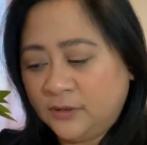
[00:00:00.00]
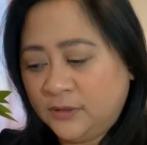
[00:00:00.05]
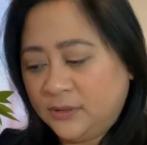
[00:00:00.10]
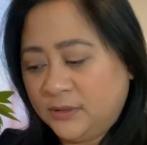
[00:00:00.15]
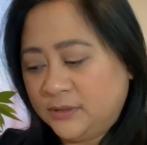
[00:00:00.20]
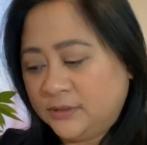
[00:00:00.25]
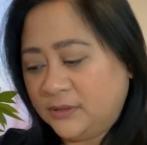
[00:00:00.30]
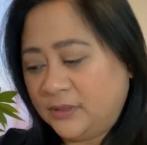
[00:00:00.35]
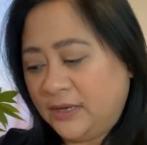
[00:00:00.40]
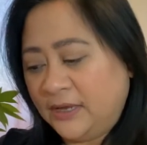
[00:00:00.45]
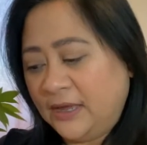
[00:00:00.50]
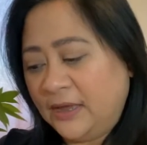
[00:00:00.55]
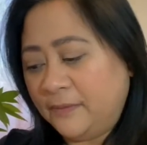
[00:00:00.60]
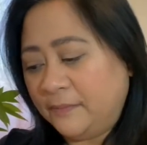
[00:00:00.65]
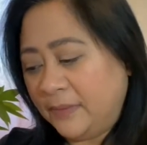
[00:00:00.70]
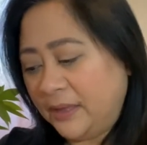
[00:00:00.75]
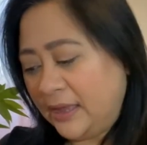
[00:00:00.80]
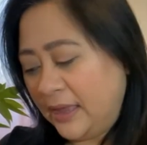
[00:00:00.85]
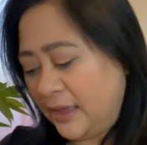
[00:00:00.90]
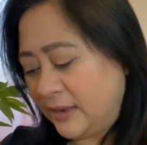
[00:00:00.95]
So I have
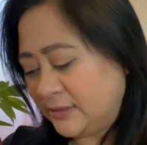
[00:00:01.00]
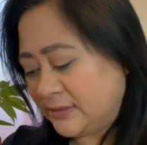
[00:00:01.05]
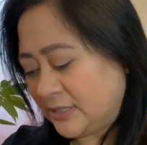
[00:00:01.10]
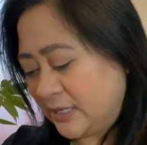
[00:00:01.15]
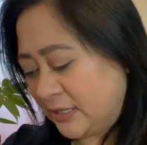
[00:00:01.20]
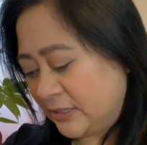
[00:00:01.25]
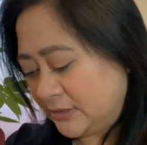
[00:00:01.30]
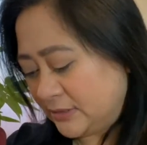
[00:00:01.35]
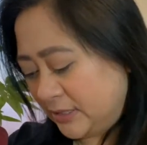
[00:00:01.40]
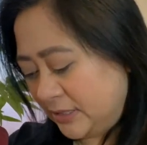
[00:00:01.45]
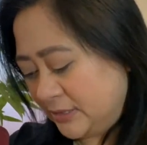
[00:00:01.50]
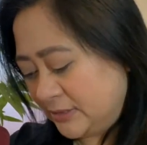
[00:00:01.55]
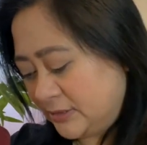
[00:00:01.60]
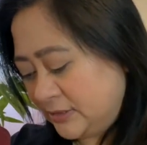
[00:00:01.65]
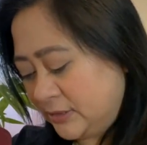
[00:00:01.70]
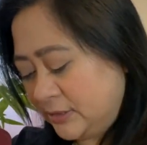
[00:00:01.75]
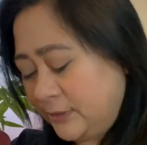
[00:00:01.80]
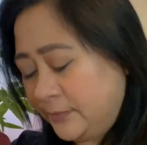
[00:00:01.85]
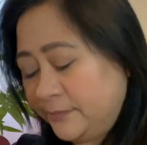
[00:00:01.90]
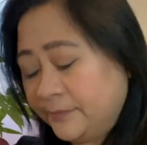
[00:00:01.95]
my hand
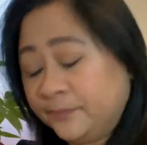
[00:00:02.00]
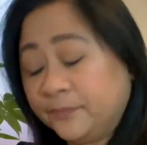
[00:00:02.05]
sanitizer.